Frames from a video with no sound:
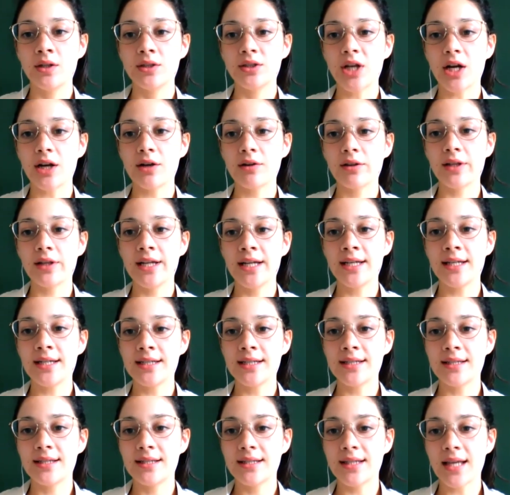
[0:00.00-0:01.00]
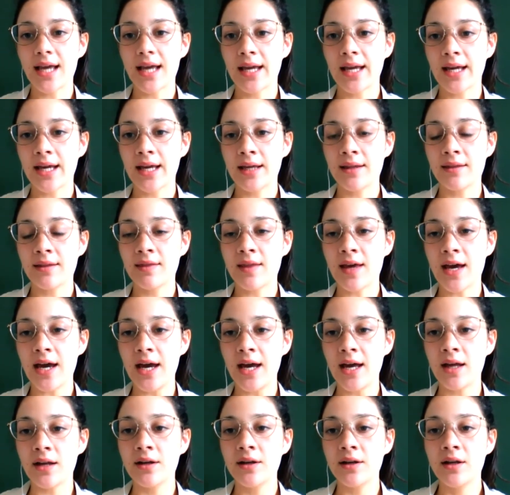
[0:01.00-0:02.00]
Darlene is saying
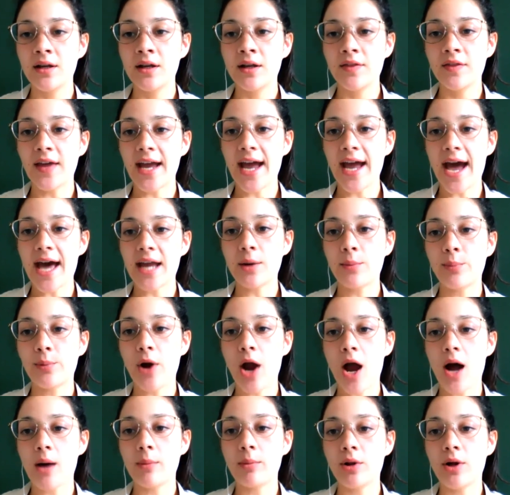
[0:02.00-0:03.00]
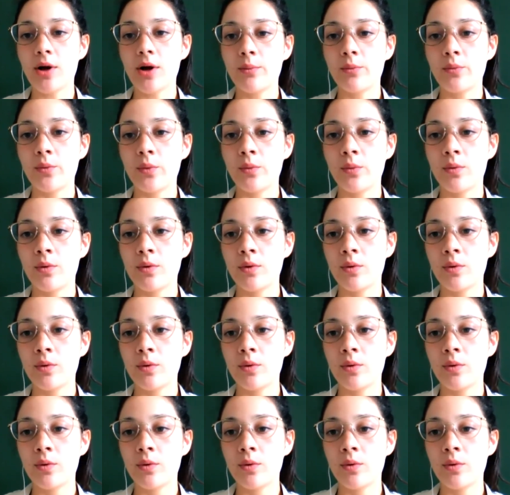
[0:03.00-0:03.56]
that they had a problem